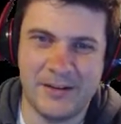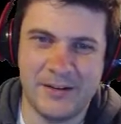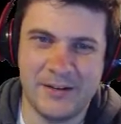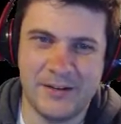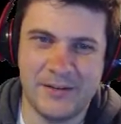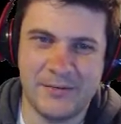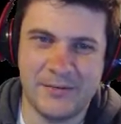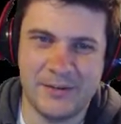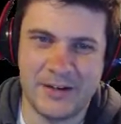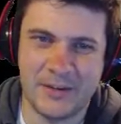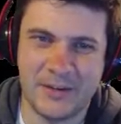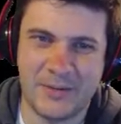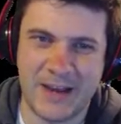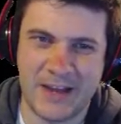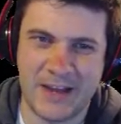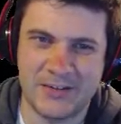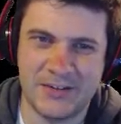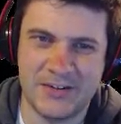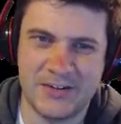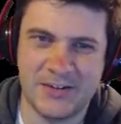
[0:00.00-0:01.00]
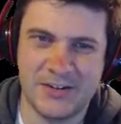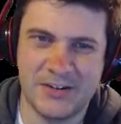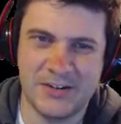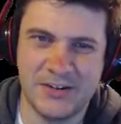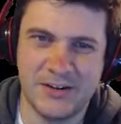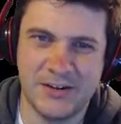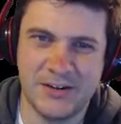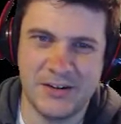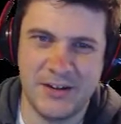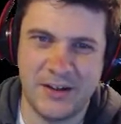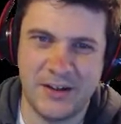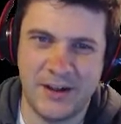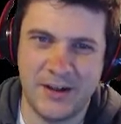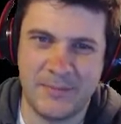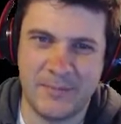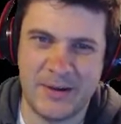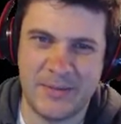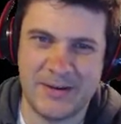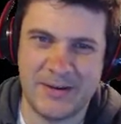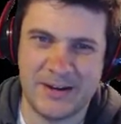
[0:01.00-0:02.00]
Read a passage?
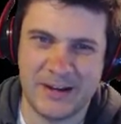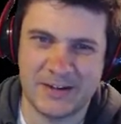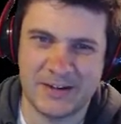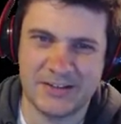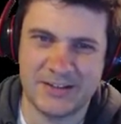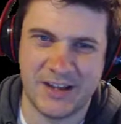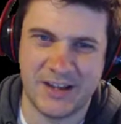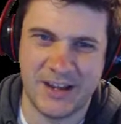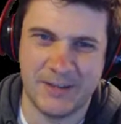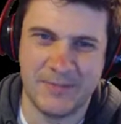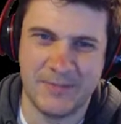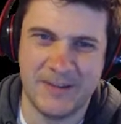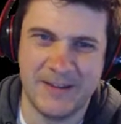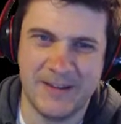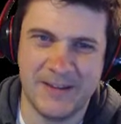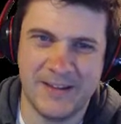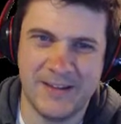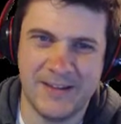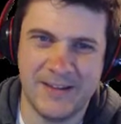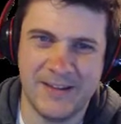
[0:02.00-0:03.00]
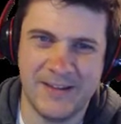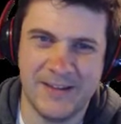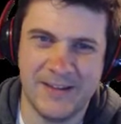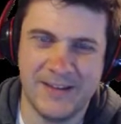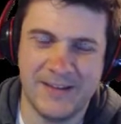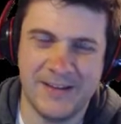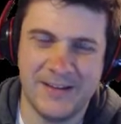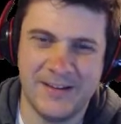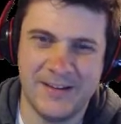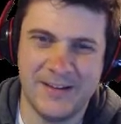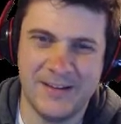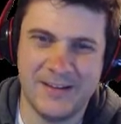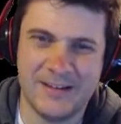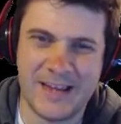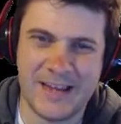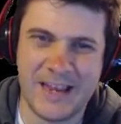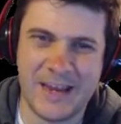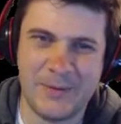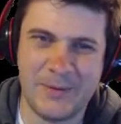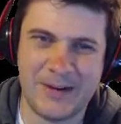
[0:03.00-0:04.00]
Maybe next time.
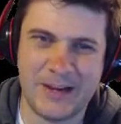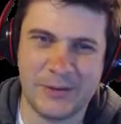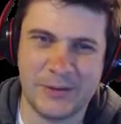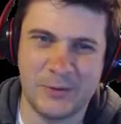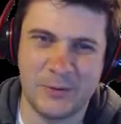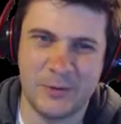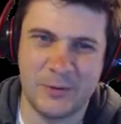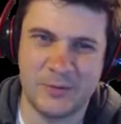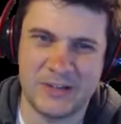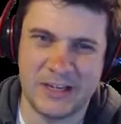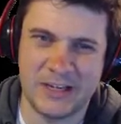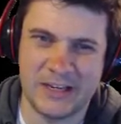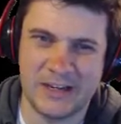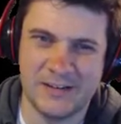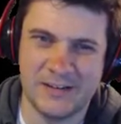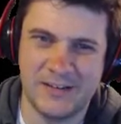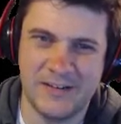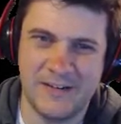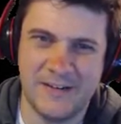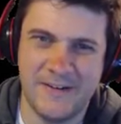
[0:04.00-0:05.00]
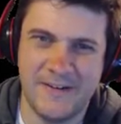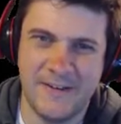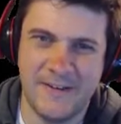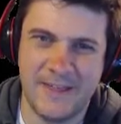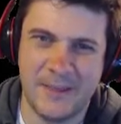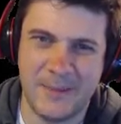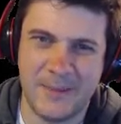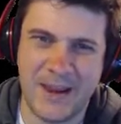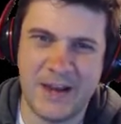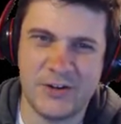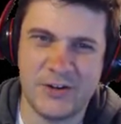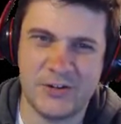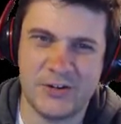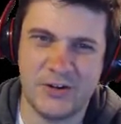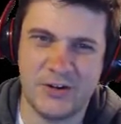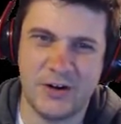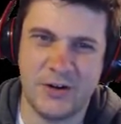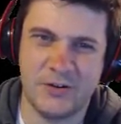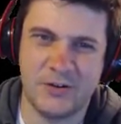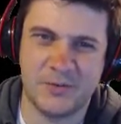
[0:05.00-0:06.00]
Yay, we got the room key. The man sure
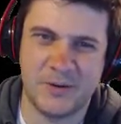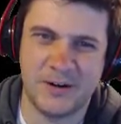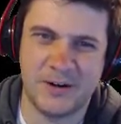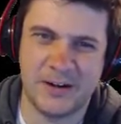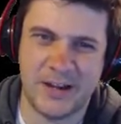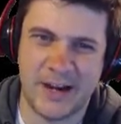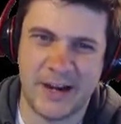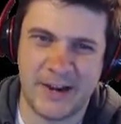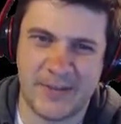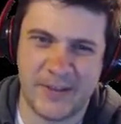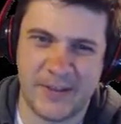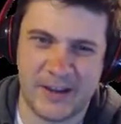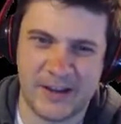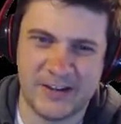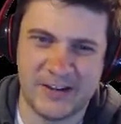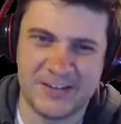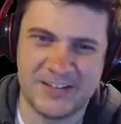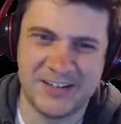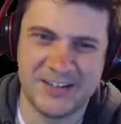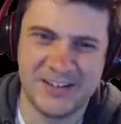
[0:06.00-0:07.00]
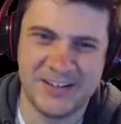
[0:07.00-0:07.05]
knows where to hide things.